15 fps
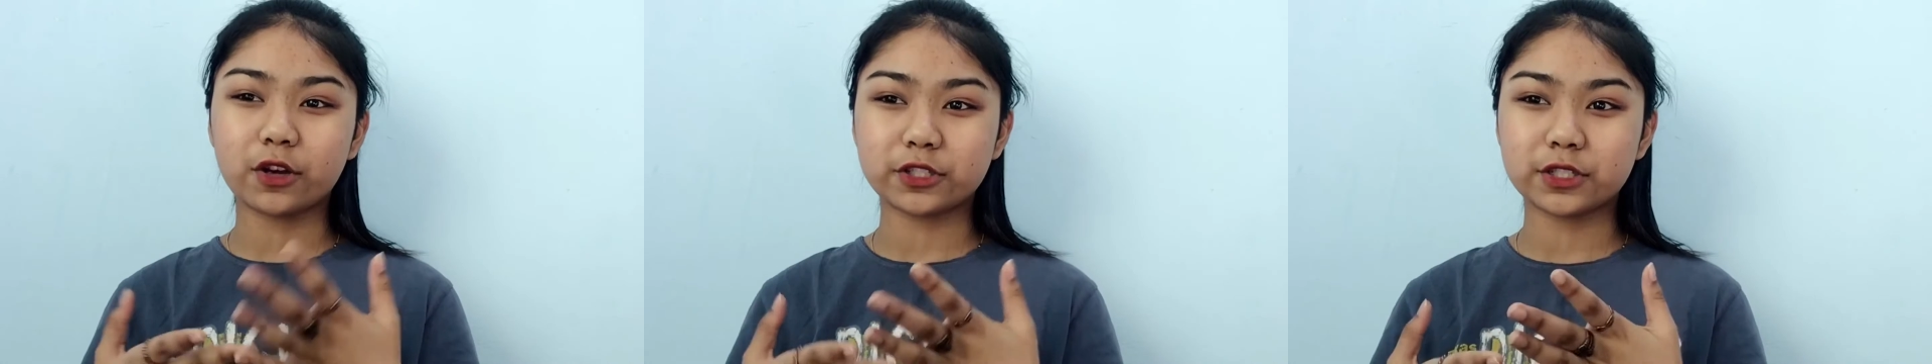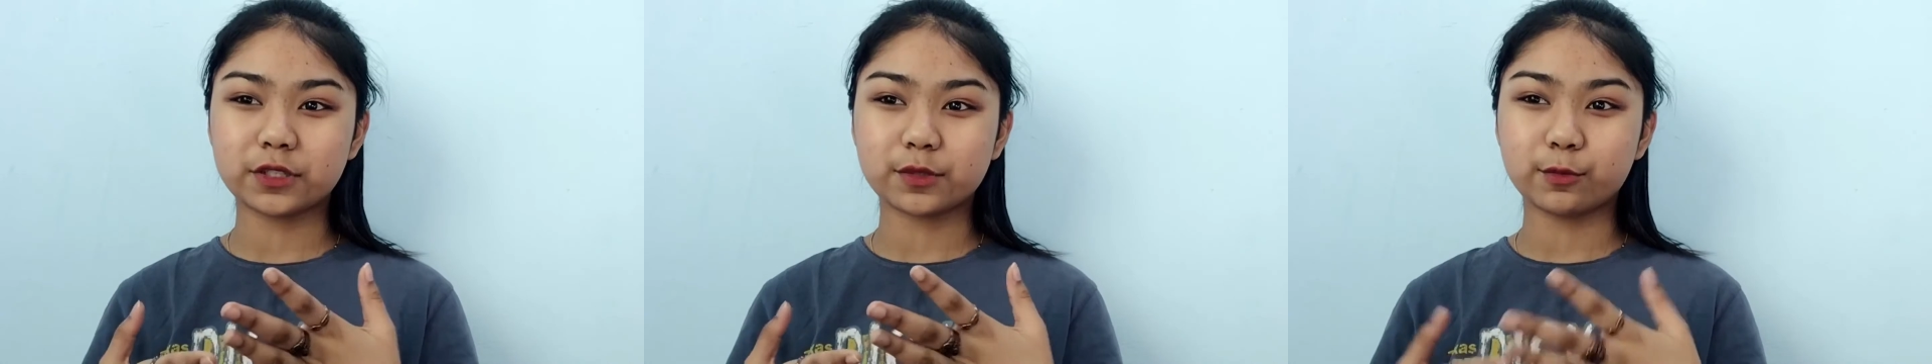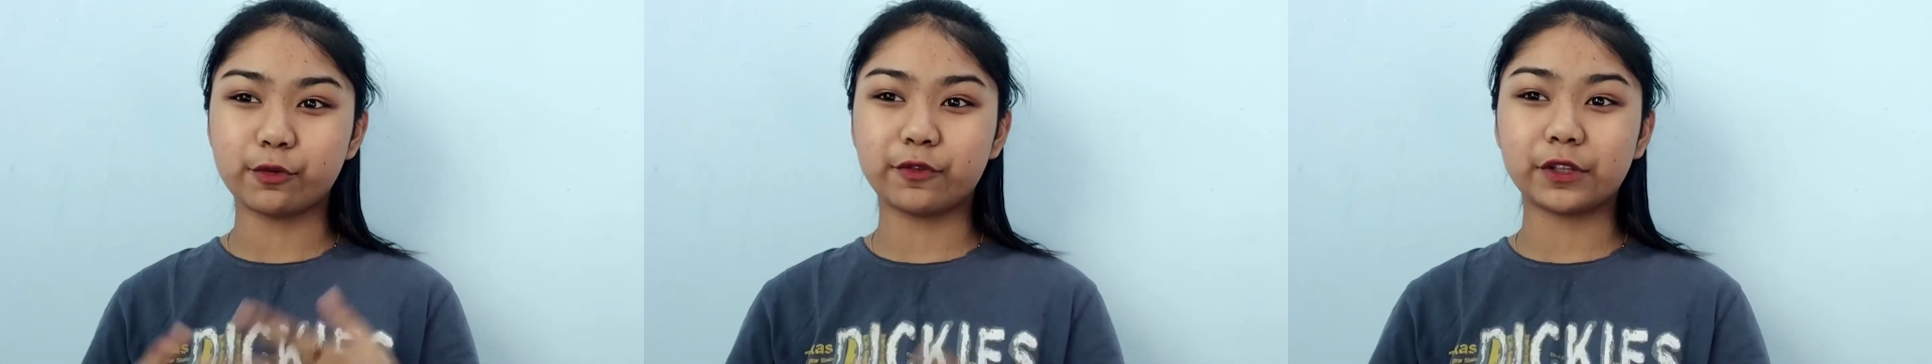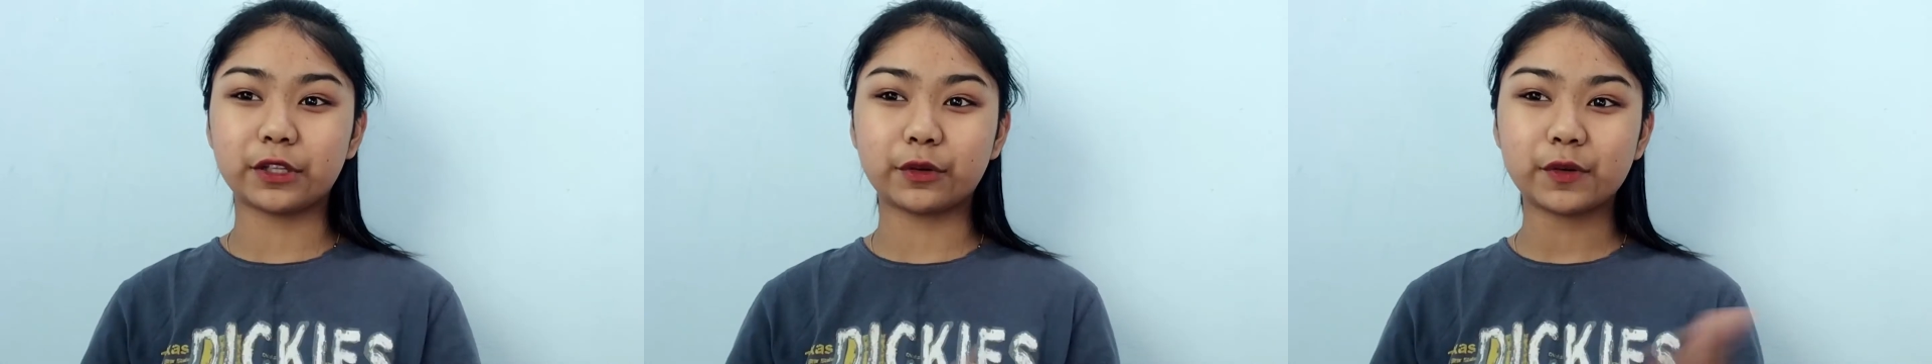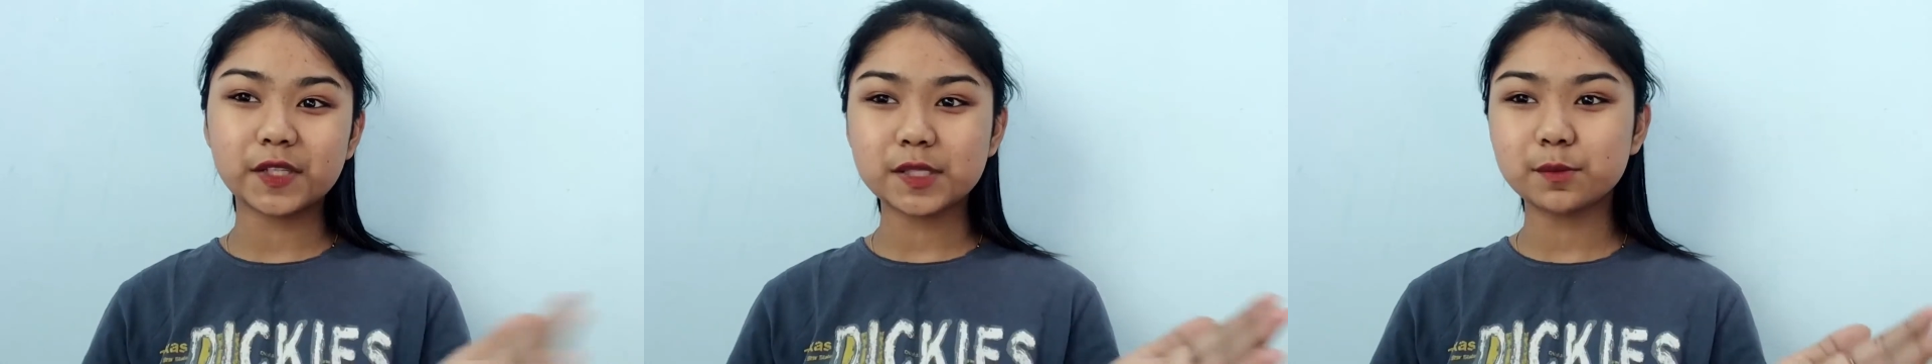this movie in
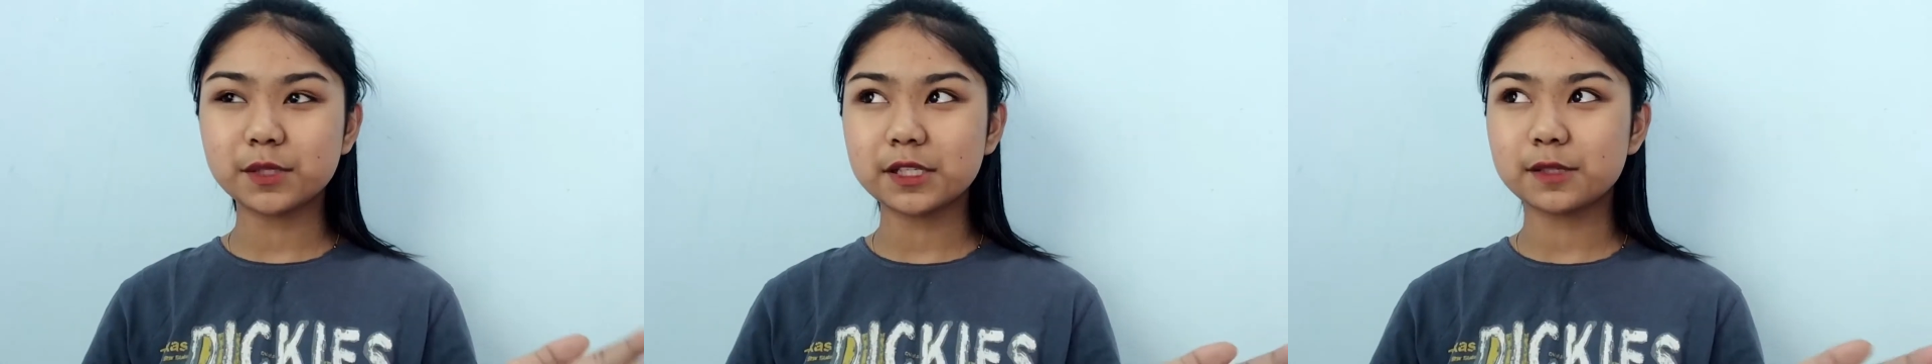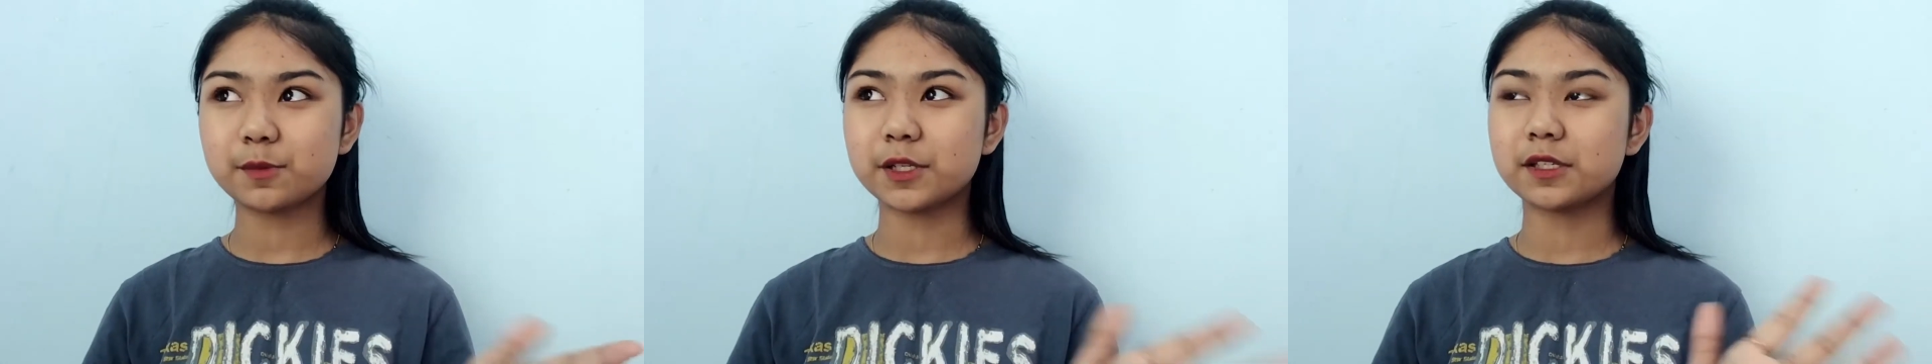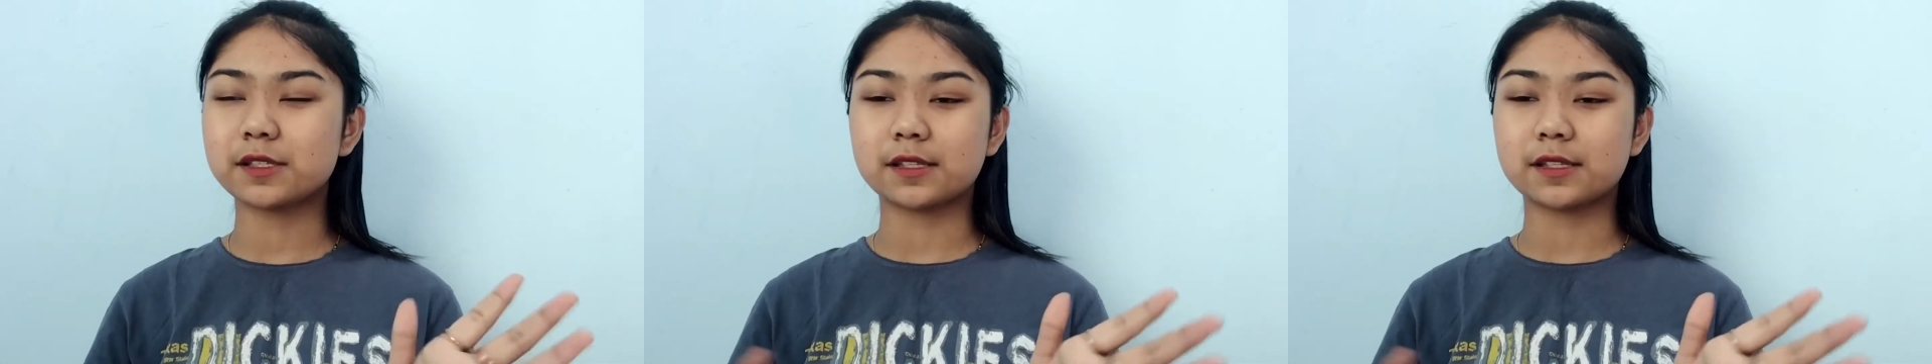Christmas, because